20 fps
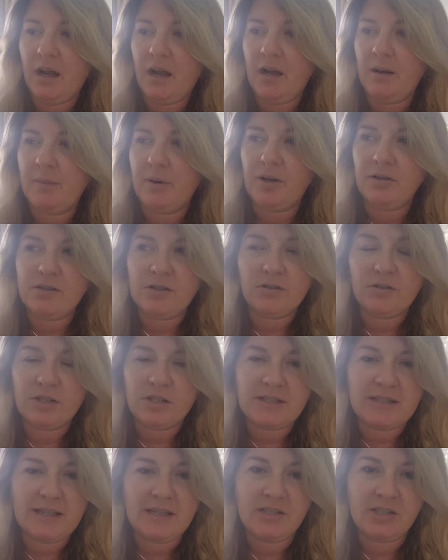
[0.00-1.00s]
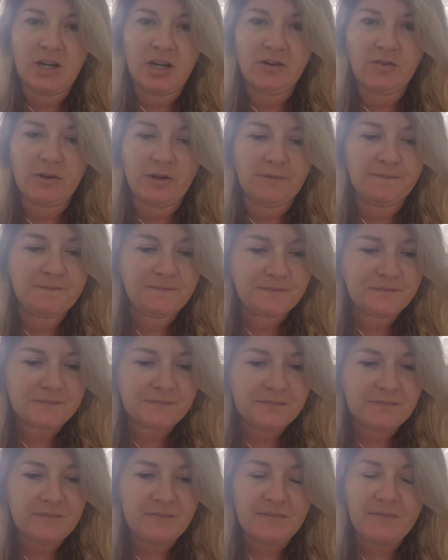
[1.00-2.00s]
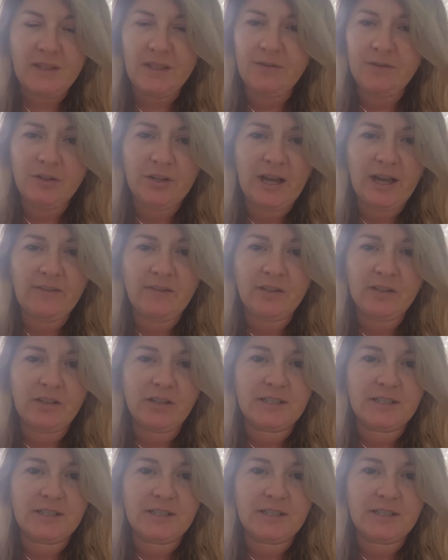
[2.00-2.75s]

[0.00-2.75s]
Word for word: Um, also just in general, if you haven't